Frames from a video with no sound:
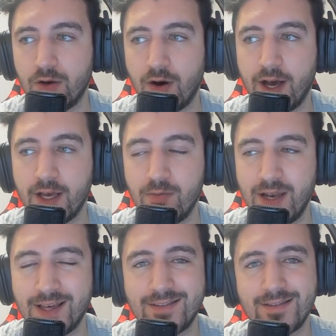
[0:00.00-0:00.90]
I am
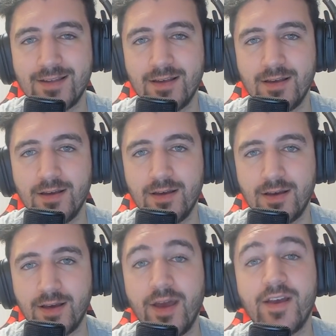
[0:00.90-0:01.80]
less
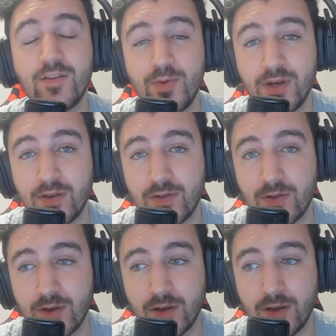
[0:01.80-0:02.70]
experienced
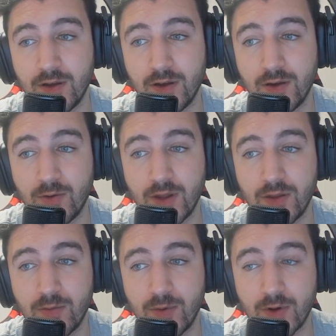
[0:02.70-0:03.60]

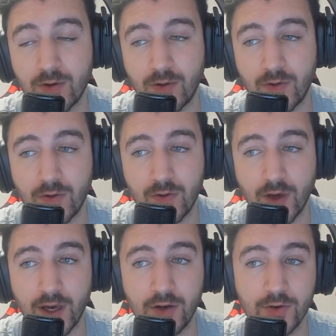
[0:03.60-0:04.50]
with, because
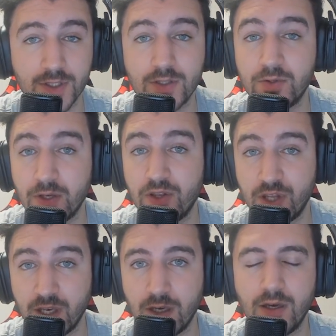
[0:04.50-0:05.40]
I know it's a real
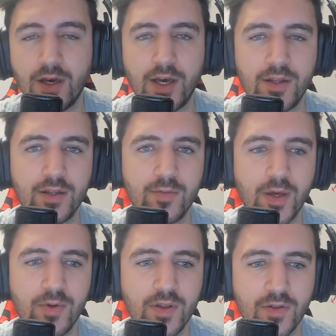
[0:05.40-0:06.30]
thing, and
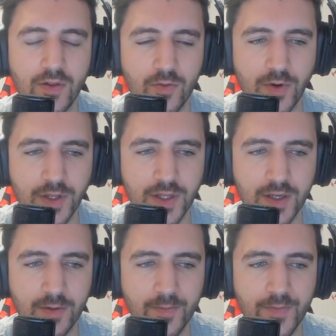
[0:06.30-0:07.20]
maybe this is what
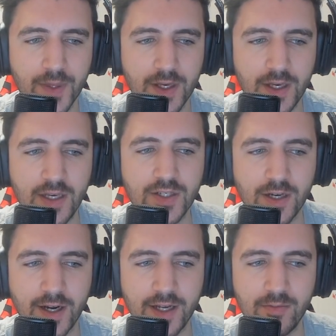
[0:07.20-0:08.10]

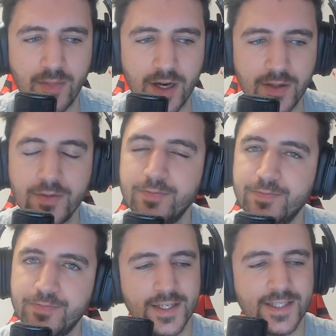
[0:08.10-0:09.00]
eStar had in mind.
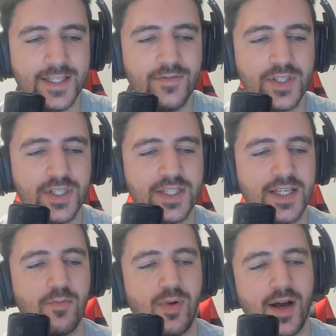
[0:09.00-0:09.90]
Stevenson
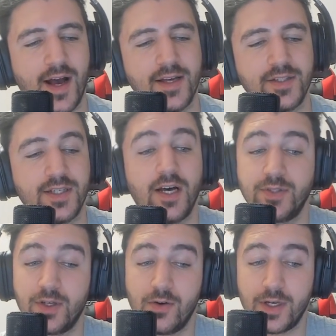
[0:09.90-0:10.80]
Senpai asks, how's
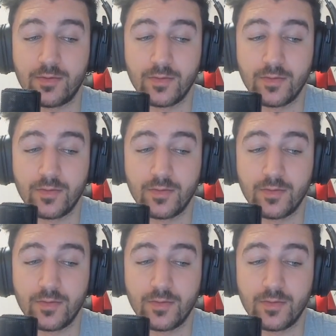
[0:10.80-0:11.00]
it going?